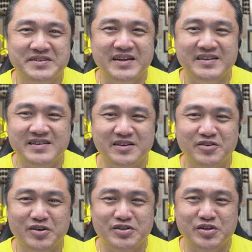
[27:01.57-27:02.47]
6. It
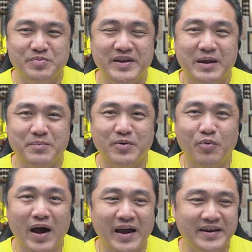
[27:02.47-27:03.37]
used to be number
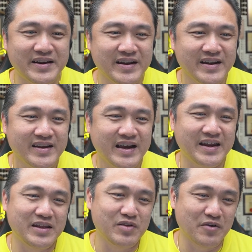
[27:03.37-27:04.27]
1.
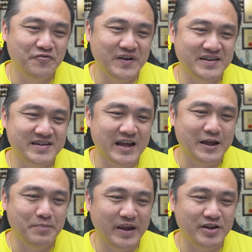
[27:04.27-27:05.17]
And then you have
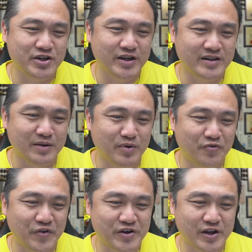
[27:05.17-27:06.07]
Visa, Beijing,
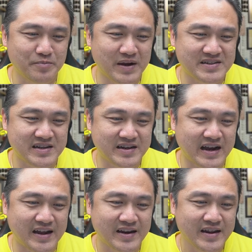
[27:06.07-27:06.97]
Thermo Fisher,
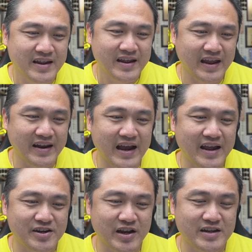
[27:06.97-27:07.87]
MasterCard, and
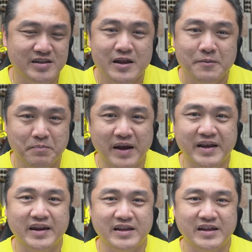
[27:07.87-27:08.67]
IHS Market,